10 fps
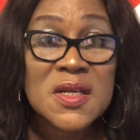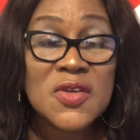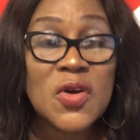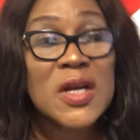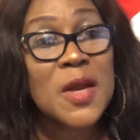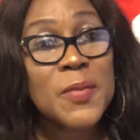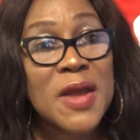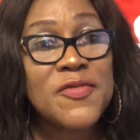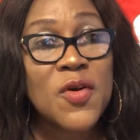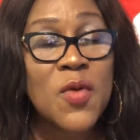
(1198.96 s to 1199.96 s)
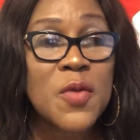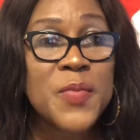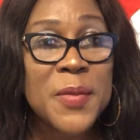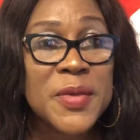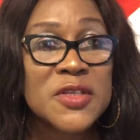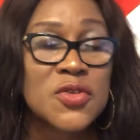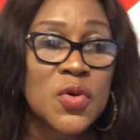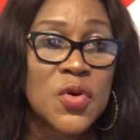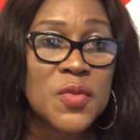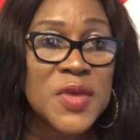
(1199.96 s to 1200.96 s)
You can apply for work permit to
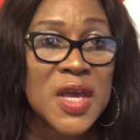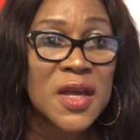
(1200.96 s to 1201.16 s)
come here.